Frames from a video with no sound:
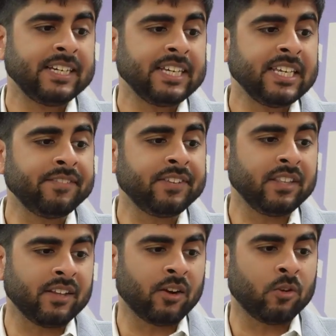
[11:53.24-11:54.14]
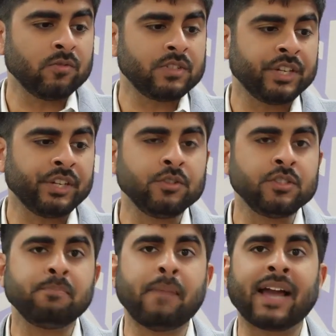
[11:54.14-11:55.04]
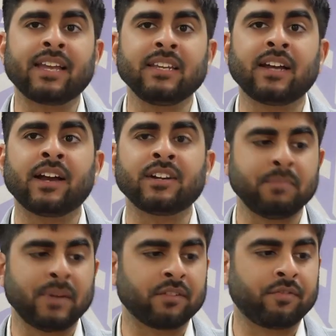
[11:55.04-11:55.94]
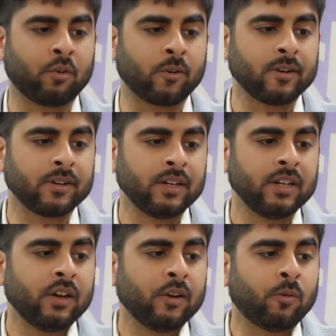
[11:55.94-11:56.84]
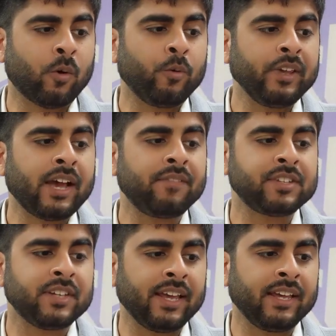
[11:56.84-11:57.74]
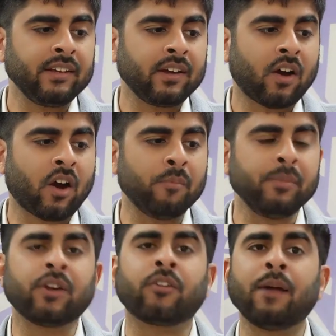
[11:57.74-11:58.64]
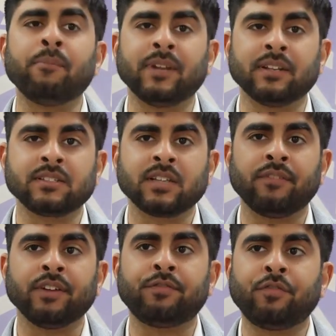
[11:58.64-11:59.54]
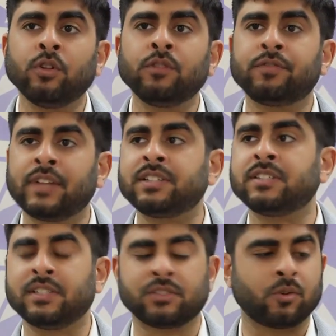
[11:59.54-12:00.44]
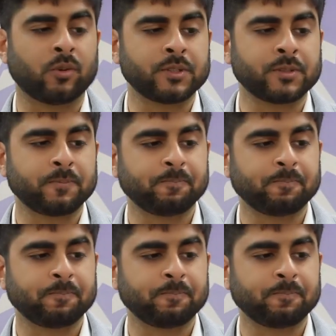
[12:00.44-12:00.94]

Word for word: Even though, to use MacIntyre's metaphor, what we have today are mere remnants of a full fledged discourse.